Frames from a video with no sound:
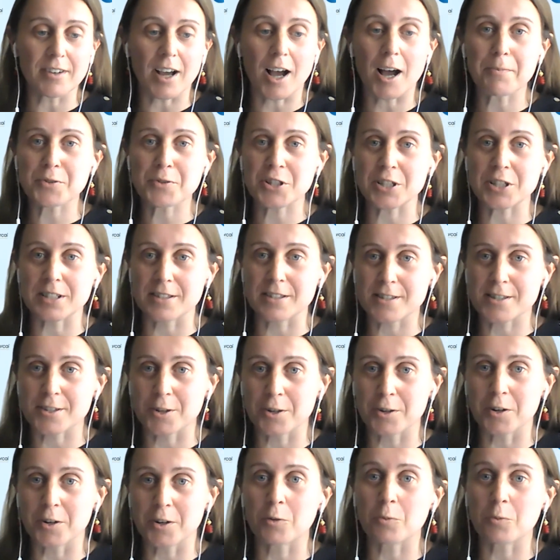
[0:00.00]
options
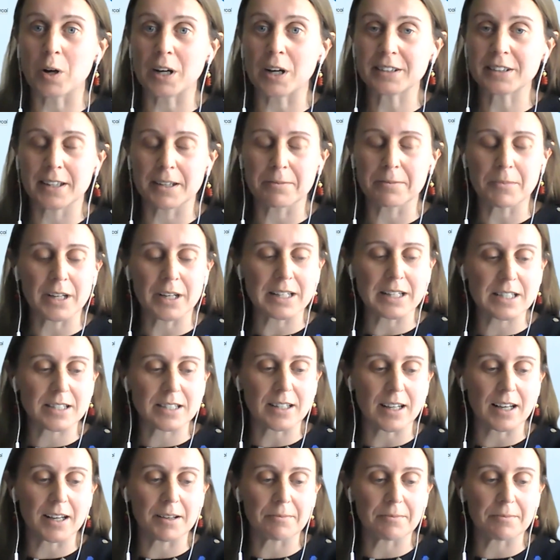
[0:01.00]
or what they might